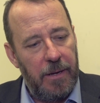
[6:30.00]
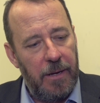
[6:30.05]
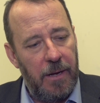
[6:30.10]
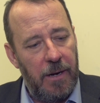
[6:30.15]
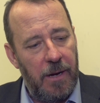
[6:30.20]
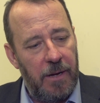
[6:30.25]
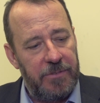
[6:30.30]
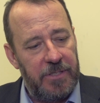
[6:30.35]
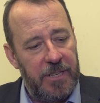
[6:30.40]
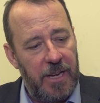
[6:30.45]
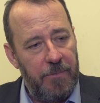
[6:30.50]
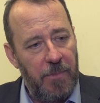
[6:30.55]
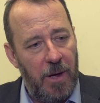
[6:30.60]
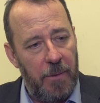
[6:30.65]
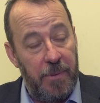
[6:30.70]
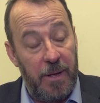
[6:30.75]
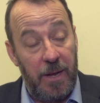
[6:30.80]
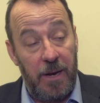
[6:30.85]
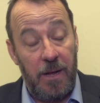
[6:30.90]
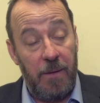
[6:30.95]
and I've said my
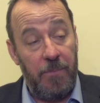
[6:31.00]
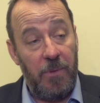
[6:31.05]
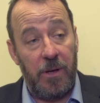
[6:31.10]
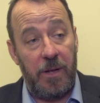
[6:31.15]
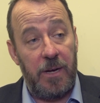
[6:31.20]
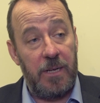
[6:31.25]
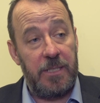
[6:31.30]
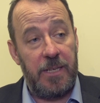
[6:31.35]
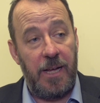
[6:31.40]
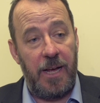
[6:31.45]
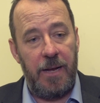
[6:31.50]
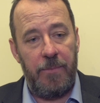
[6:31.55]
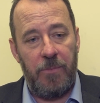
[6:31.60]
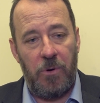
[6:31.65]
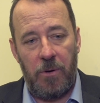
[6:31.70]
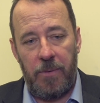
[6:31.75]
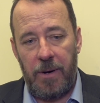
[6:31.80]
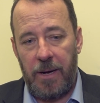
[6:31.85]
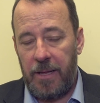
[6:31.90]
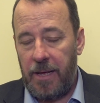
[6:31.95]
bit, and I'm not going to say any
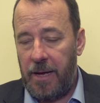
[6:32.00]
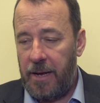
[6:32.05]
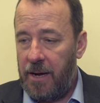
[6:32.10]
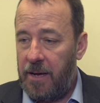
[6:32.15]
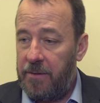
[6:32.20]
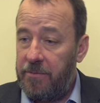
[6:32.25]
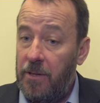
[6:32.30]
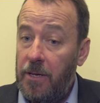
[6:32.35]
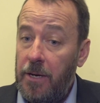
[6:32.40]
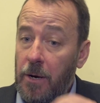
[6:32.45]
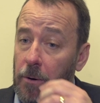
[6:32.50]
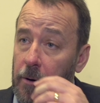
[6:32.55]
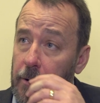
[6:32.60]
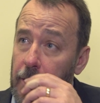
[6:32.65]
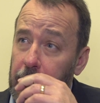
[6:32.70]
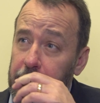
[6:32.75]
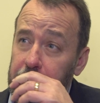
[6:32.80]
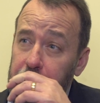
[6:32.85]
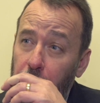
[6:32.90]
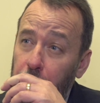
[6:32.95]
more about that.
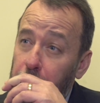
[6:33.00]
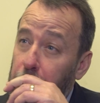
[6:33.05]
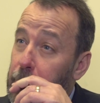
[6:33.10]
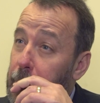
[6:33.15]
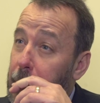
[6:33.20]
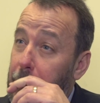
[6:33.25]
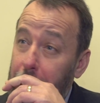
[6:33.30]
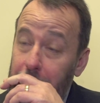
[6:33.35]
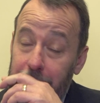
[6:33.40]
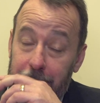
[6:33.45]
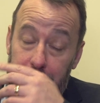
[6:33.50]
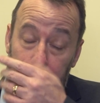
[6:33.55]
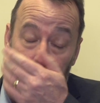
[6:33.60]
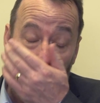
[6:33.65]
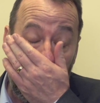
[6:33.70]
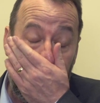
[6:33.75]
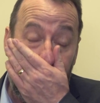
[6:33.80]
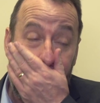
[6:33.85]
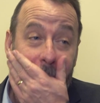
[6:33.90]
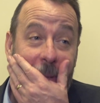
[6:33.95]
And I've told the players that
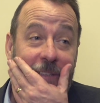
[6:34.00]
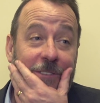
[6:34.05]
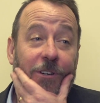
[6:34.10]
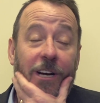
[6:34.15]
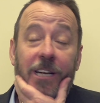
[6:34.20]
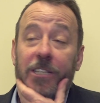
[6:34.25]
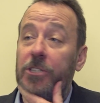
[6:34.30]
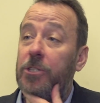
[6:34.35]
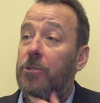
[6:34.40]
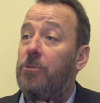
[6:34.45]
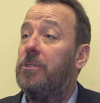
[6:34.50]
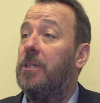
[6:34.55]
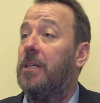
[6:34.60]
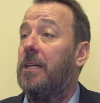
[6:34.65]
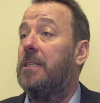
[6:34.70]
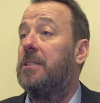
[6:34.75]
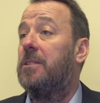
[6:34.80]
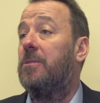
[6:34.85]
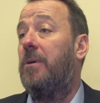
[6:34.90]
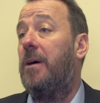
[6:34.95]
I'm a straight shooter.
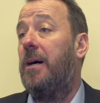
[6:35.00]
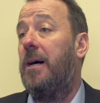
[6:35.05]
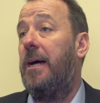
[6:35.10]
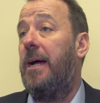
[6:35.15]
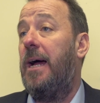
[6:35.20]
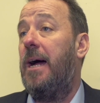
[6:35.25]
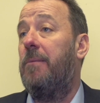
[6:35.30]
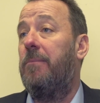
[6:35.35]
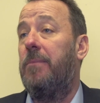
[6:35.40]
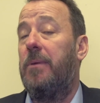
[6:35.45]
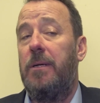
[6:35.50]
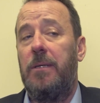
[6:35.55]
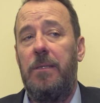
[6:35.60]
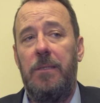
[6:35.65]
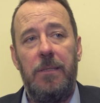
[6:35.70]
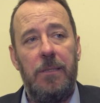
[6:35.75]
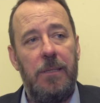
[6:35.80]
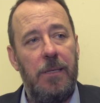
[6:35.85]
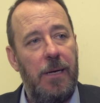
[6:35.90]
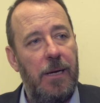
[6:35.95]
That's the way I am.
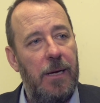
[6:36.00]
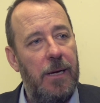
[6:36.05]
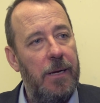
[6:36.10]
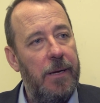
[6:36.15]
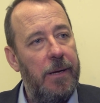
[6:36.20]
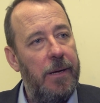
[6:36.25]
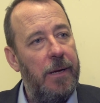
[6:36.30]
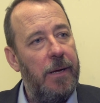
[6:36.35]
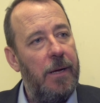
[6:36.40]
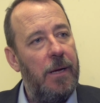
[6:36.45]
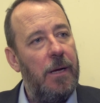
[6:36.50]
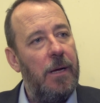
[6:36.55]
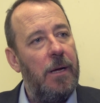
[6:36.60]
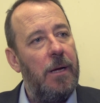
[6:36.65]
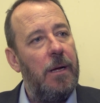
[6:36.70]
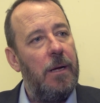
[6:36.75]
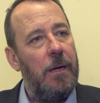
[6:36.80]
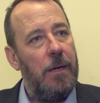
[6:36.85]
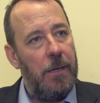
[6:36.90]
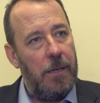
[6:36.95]
And
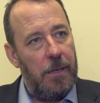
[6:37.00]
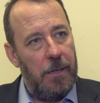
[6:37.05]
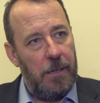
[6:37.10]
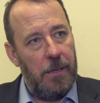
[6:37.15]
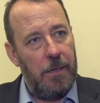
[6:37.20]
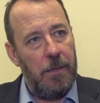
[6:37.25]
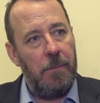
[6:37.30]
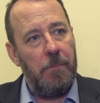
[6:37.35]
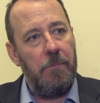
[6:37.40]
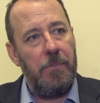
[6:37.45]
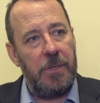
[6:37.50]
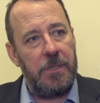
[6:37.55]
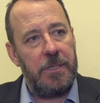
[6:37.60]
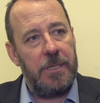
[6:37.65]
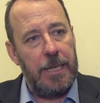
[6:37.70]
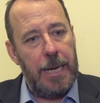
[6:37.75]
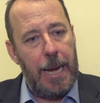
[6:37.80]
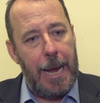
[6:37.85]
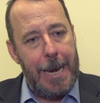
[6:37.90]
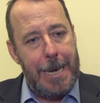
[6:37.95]
but
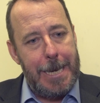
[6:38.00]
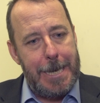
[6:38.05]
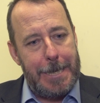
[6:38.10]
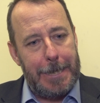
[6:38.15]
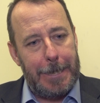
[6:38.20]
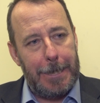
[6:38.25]
today,